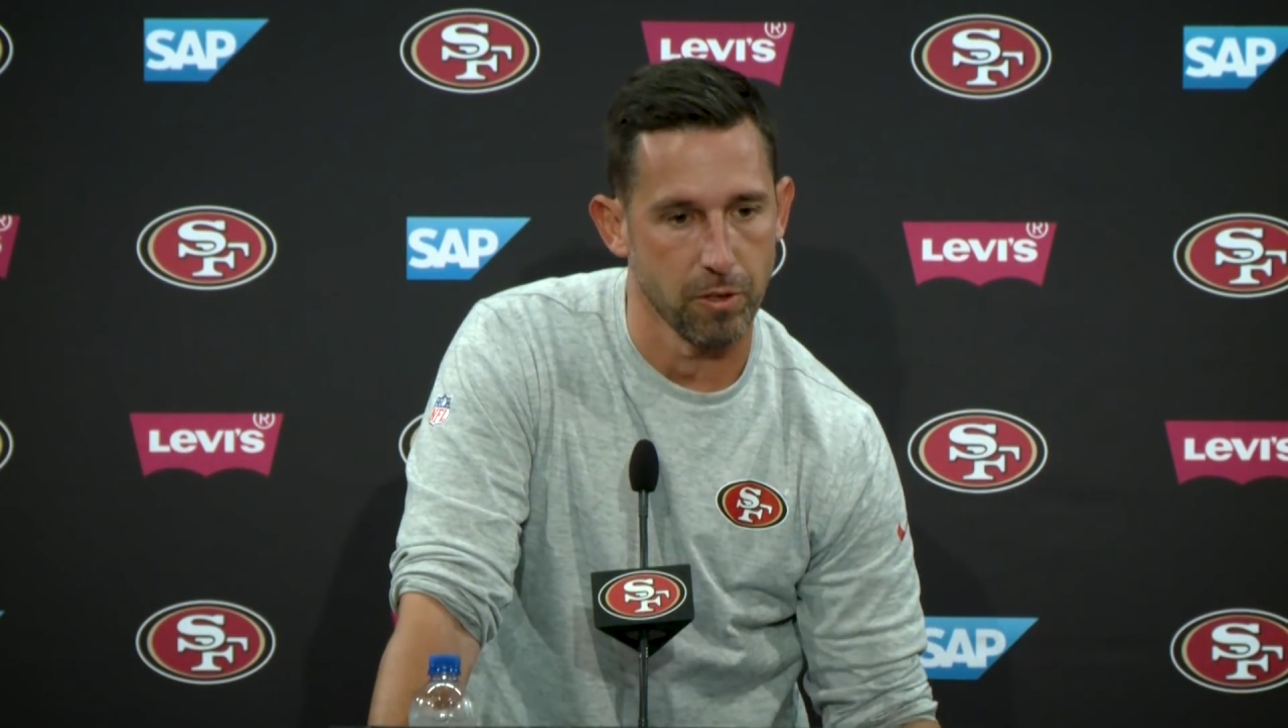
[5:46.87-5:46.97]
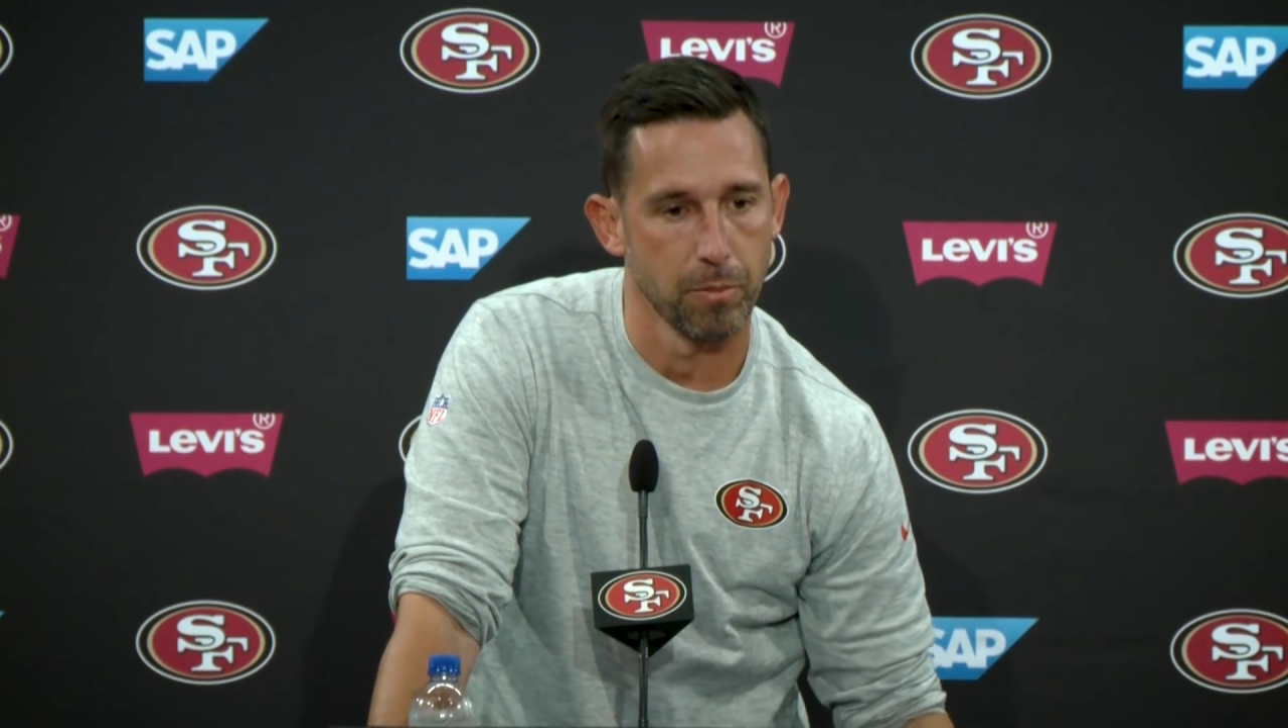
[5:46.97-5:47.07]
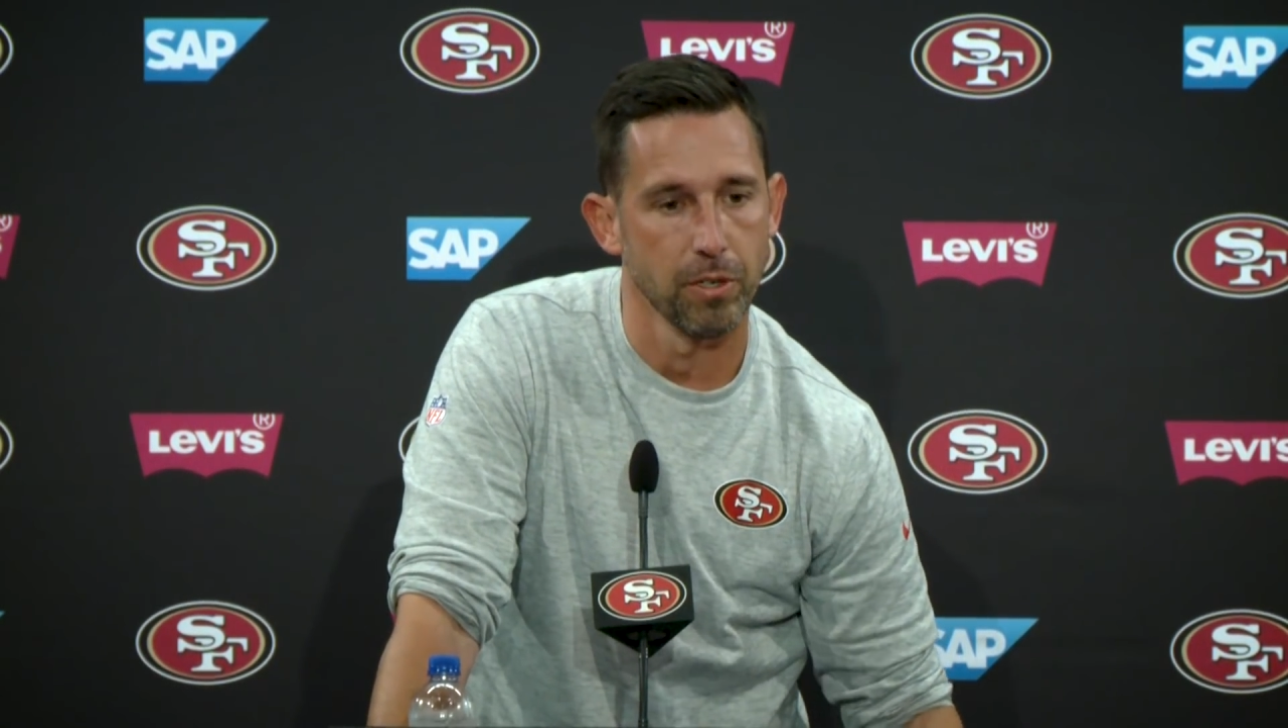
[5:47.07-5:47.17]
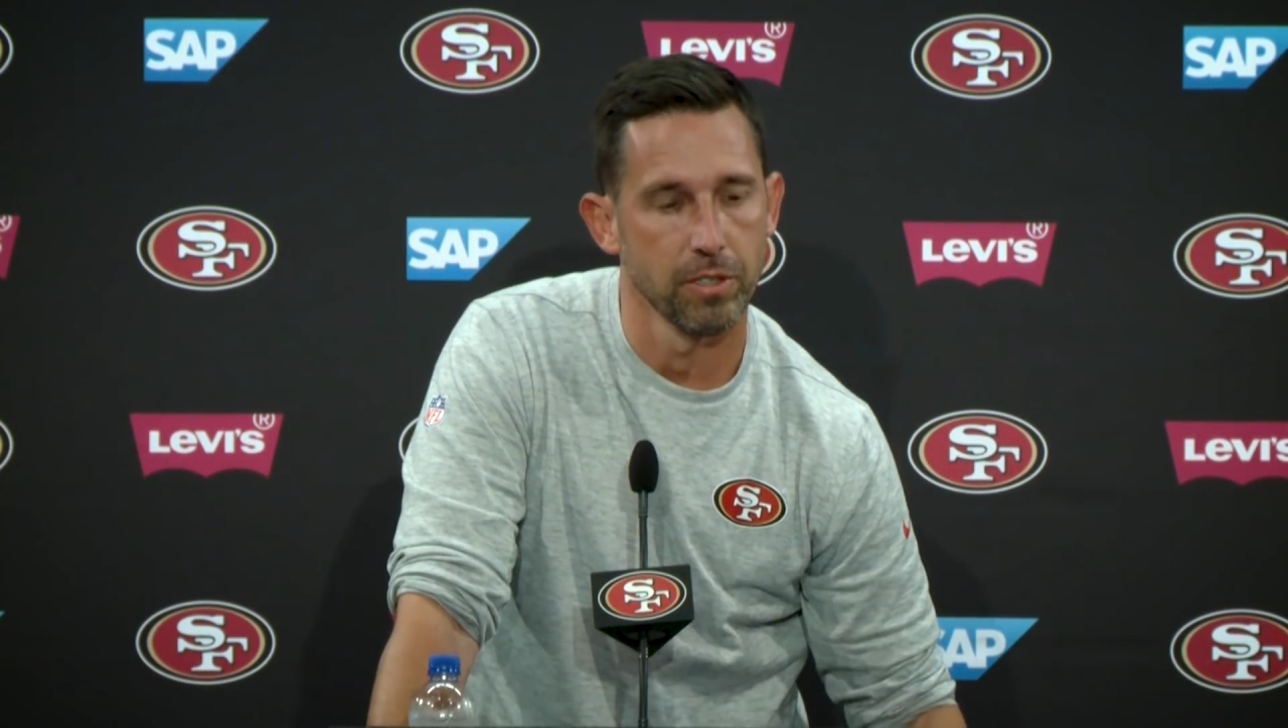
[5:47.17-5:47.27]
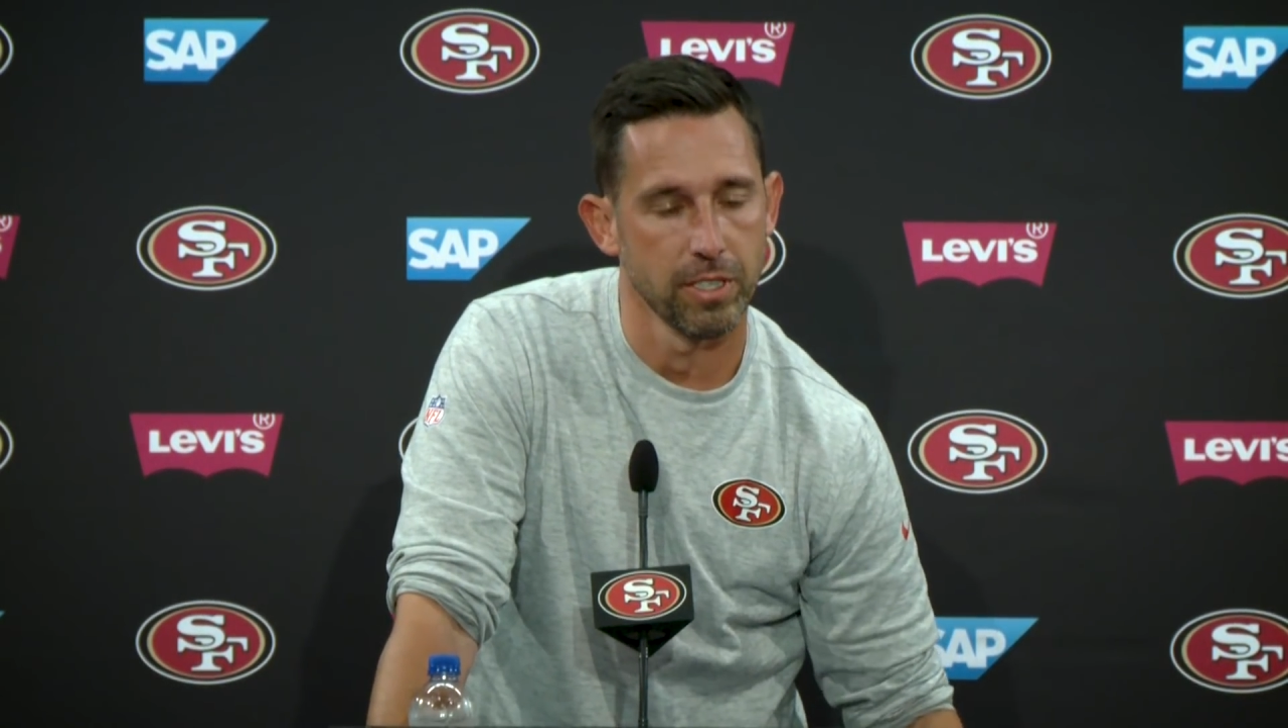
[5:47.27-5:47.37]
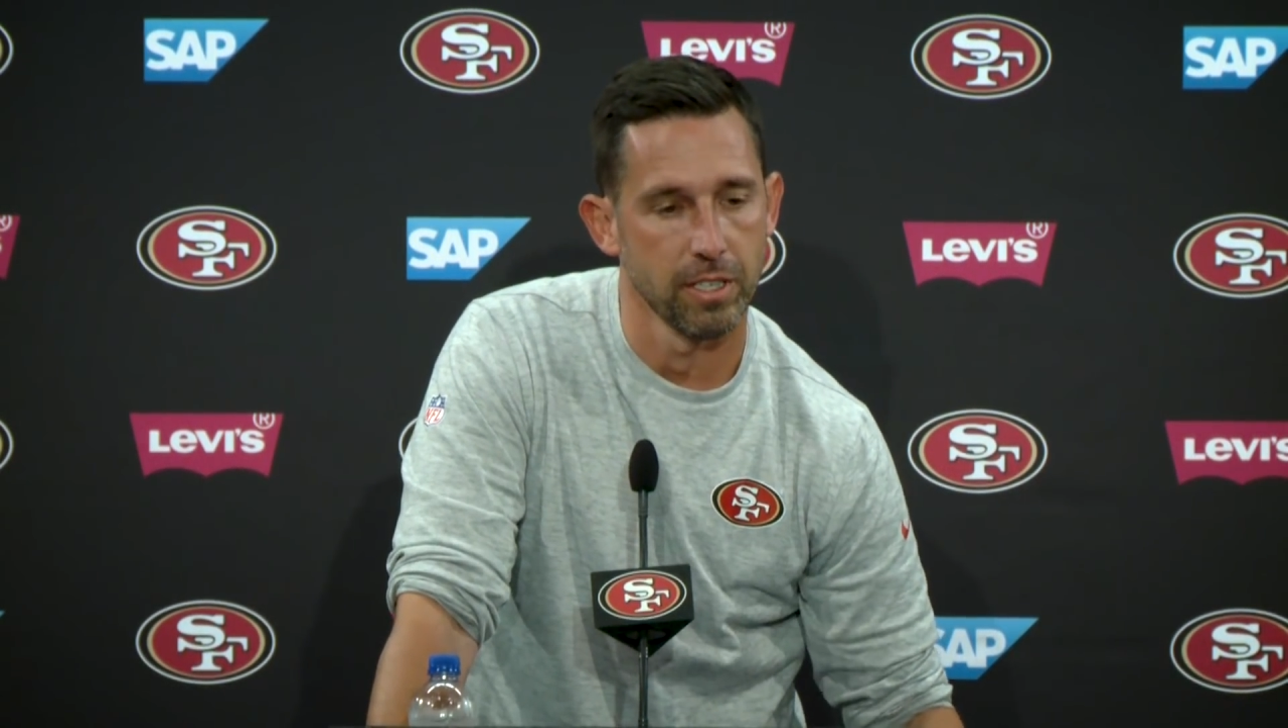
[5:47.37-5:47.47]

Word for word: their ability